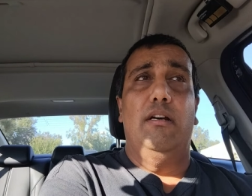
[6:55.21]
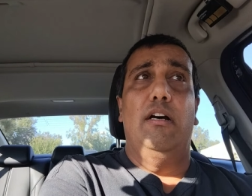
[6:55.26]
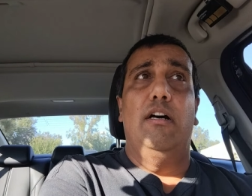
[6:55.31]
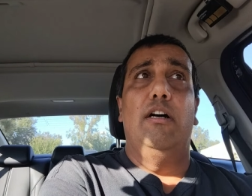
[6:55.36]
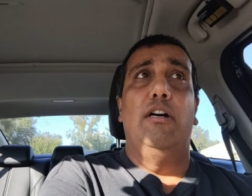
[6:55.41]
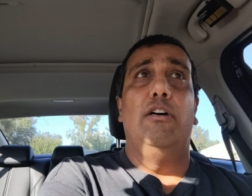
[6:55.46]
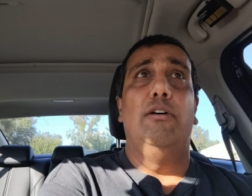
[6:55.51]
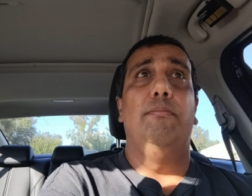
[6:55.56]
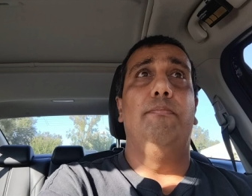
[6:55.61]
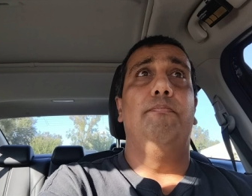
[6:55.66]

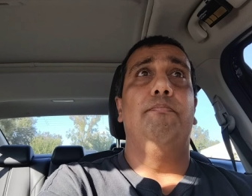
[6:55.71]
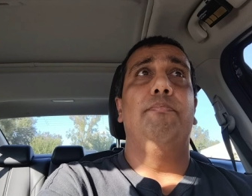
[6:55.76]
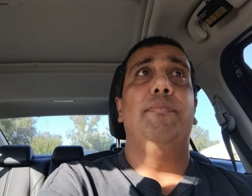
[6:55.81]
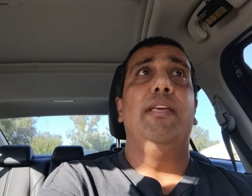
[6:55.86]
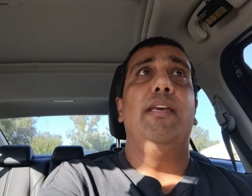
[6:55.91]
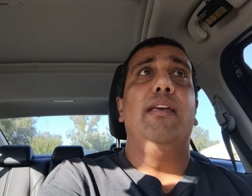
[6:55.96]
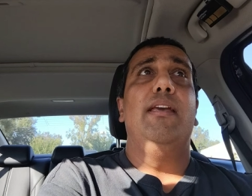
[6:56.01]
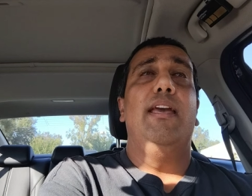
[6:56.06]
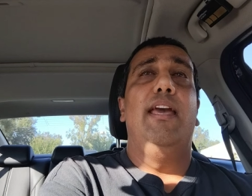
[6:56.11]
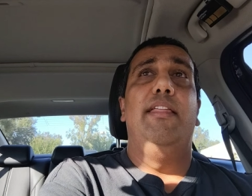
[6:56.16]
Um,
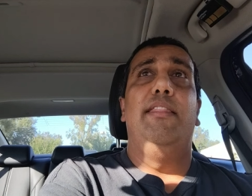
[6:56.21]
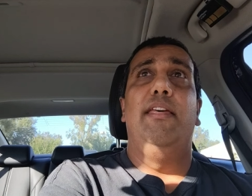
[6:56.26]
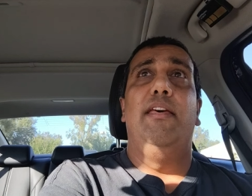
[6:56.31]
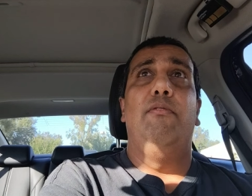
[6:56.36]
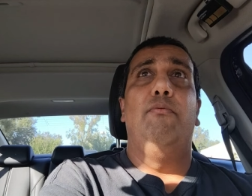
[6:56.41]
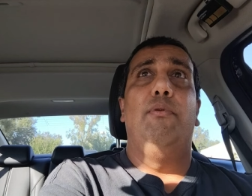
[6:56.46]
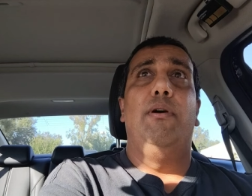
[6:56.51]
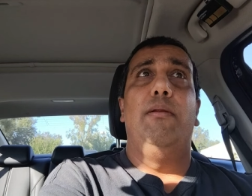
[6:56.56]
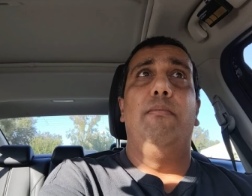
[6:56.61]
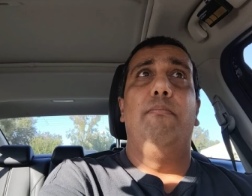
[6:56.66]
and
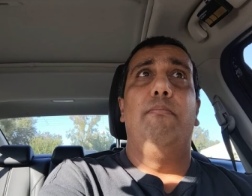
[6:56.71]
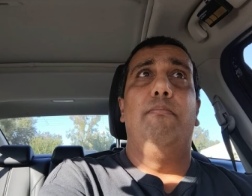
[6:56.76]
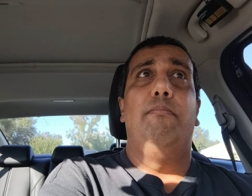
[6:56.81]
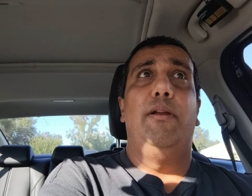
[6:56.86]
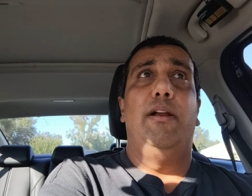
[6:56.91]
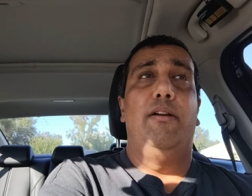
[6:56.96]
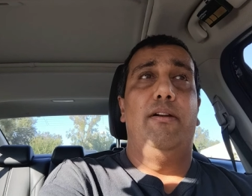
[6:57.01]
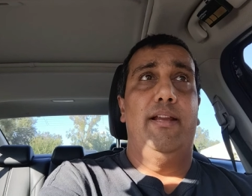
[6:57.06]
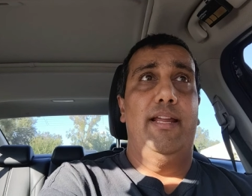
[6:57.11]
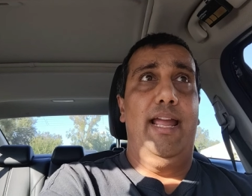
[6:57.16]
then when
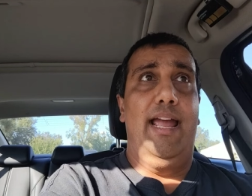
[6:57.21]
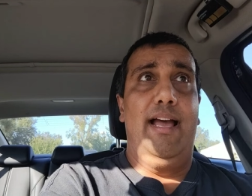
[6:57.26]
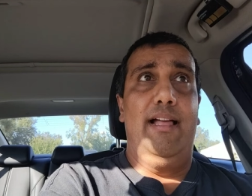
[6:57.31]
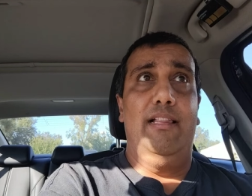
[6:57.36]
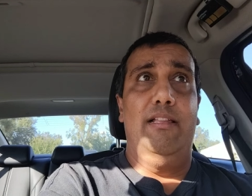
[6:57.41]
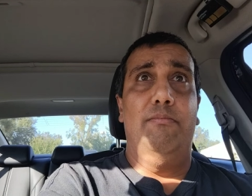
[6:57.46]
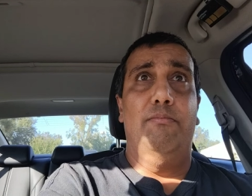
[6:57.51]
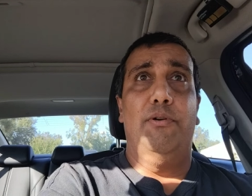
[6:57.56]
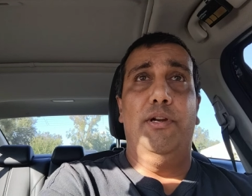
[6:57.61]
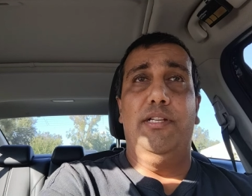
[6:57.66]
Barry
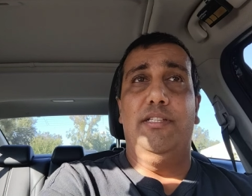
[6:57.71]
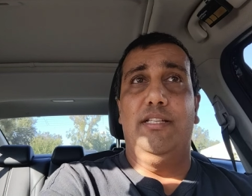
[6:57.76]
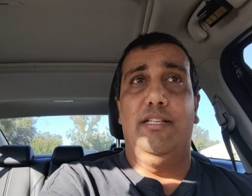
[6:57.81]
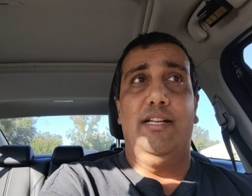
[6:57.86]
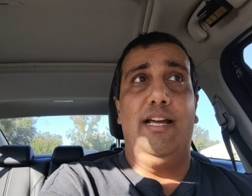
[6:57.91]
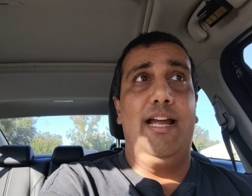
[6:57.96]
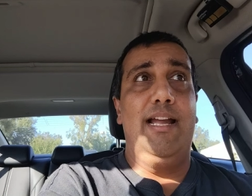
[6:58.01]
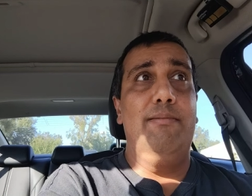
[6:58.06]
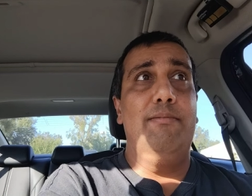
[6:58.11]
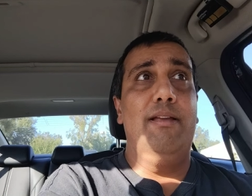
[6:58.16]
Allen breaks the
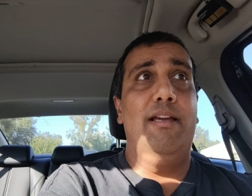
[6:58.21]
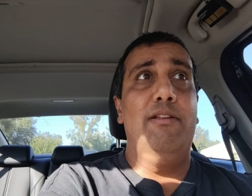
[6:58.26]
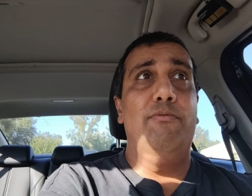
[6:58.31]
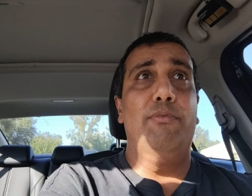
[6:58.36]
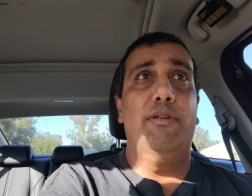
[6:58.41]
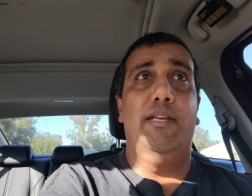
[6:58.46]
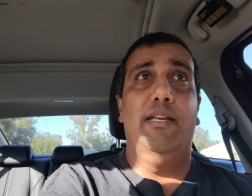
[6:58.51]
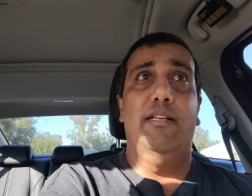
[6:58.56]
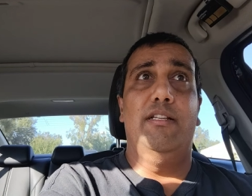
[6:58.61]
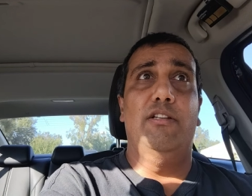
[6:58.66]
timeline,
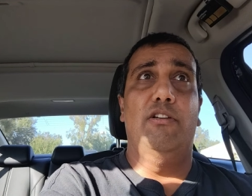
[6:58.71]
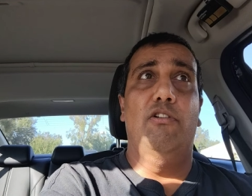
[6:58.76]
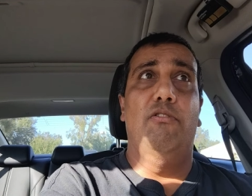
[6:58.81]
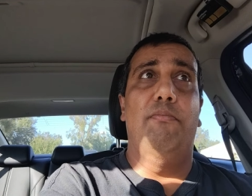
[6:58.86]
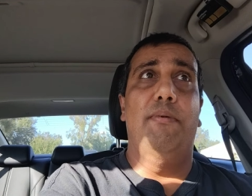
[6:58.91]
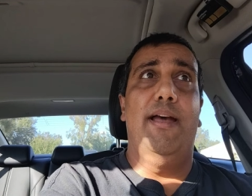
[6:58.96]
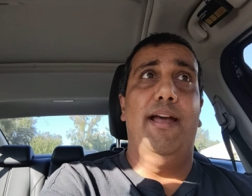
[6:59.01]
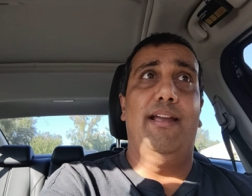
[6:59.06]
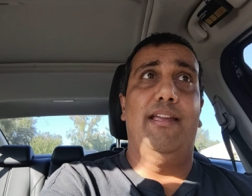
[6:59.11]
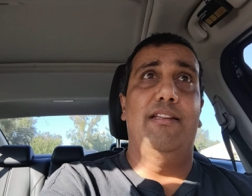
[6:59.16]
we get to go
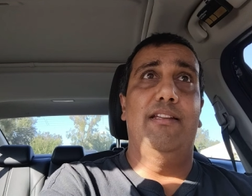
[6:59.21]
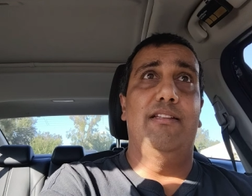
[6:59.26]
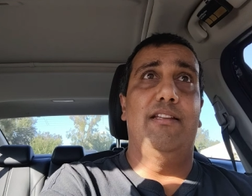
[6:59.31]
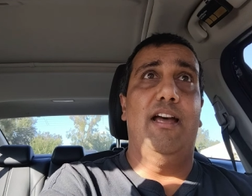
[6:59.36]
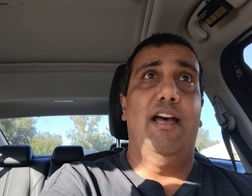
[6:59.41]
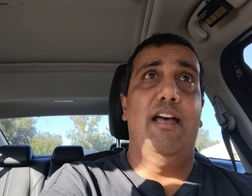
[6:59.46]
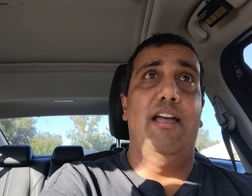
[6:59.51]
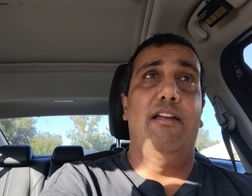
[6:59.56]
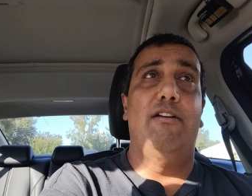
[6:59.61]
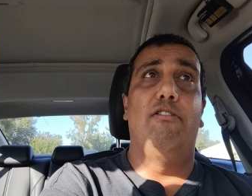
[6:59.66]
back in
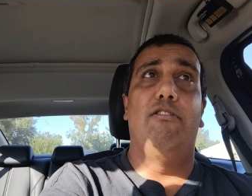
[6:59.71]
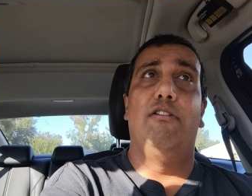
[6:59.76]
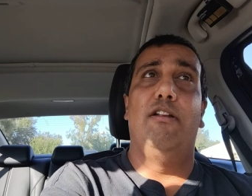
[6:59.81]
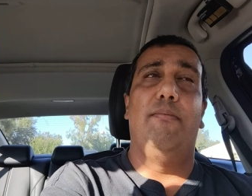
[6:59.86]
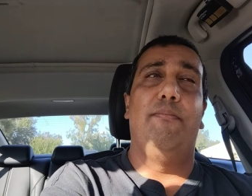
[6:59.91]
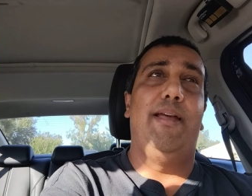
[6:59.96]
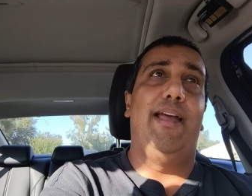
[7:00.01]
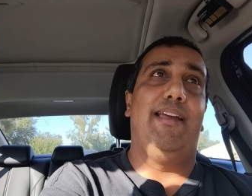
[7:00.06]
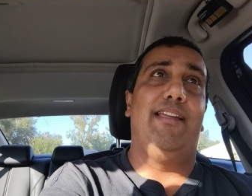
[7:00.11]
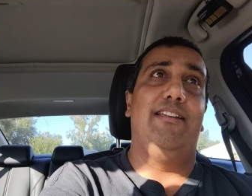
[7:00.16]
time, or
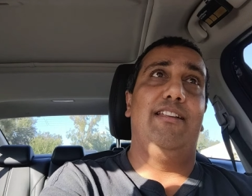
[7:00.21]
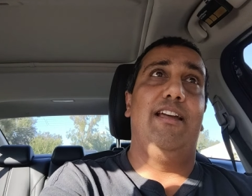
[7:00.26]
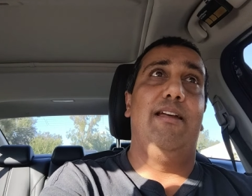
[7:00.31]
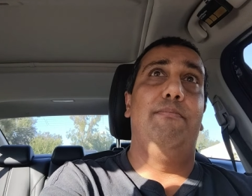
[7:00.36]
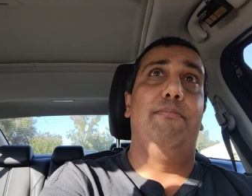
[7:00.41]
not back in